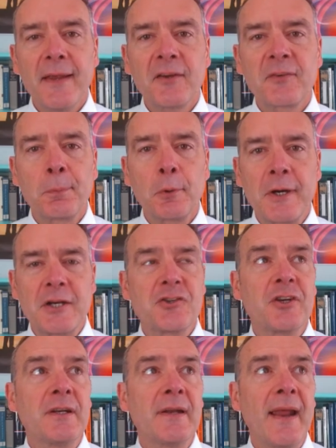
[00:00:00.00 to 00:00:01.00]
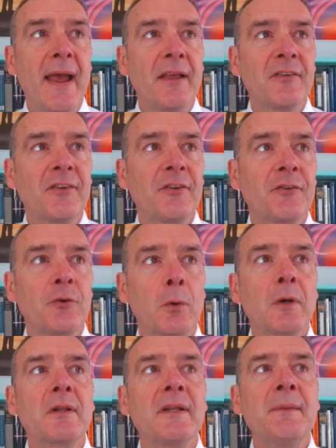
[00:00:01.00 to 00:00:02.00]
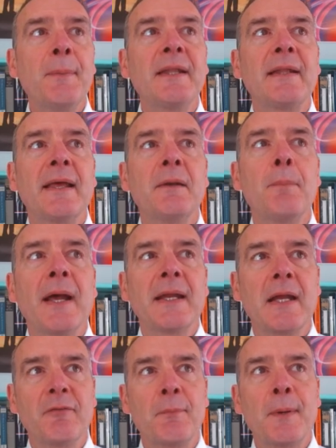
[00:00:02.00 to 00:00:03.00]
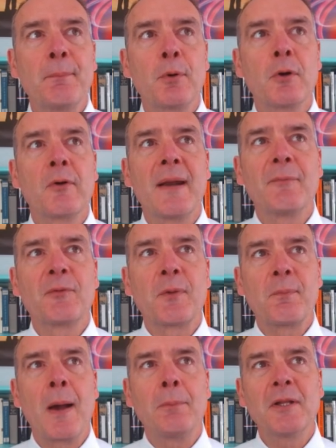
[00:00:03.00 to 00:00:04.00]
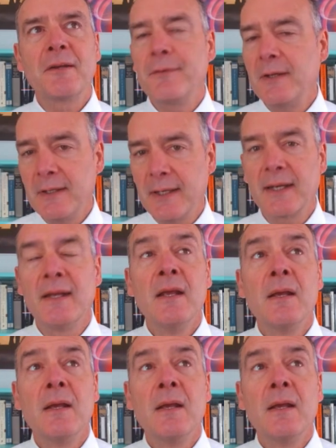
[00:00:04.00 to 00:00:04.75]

exploration has historically been led by government programs with public funding,